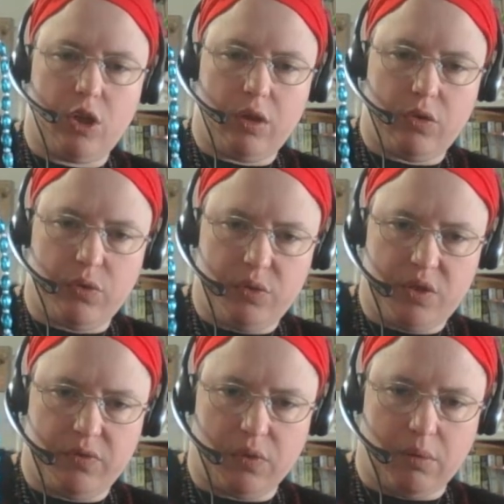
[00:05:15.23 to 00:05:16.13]

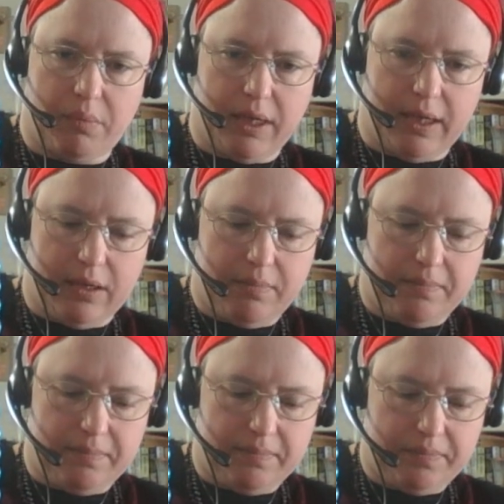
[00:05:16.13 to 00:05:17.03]
Cruciform bead.
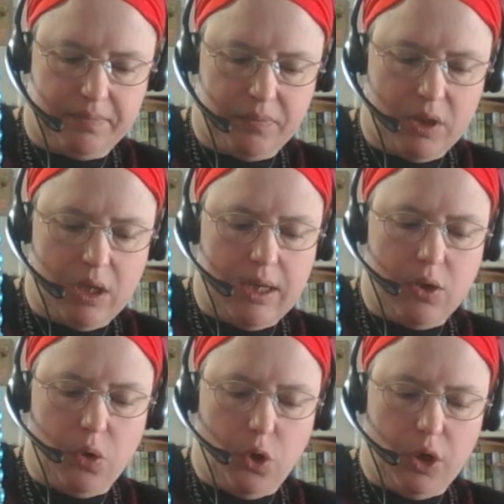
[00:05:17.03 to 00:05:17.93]

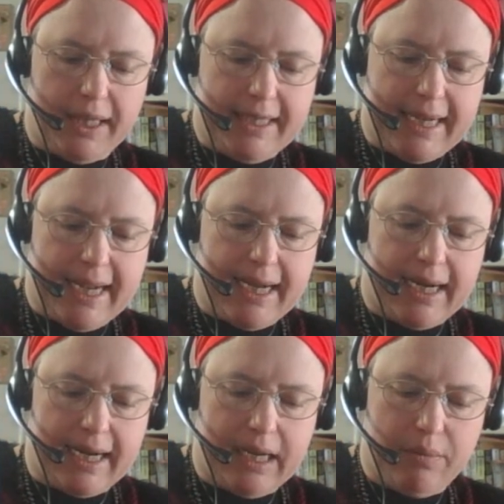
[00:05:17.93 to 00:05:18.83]
Holy Dea,
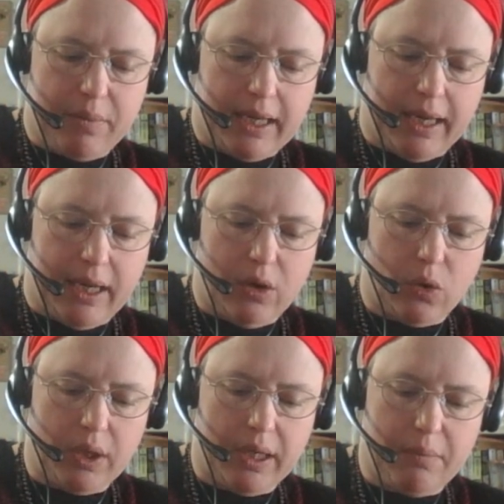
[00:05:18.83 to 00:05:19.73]
high and mighty,
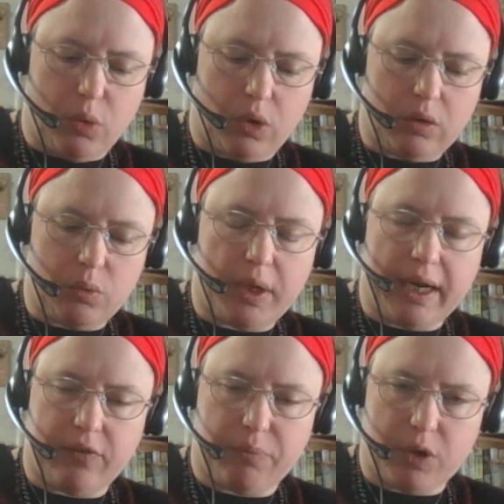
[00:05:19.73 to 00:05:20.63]
holy immortal one,
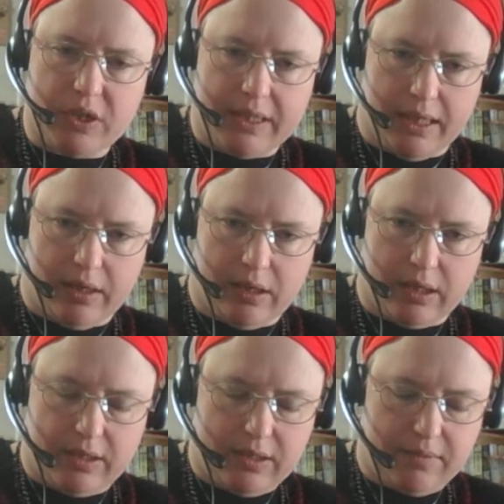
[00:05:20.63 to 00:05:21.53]
have mercy on
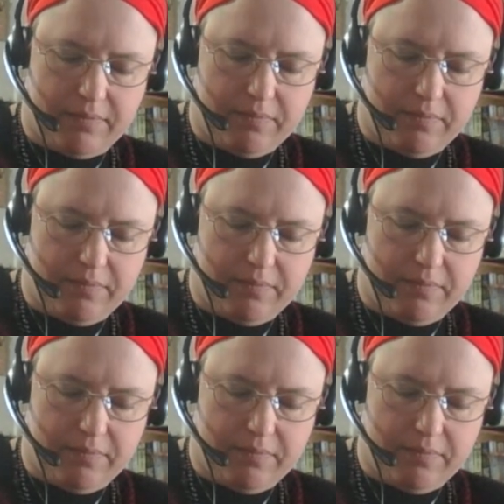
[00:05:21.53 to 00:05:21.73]
us.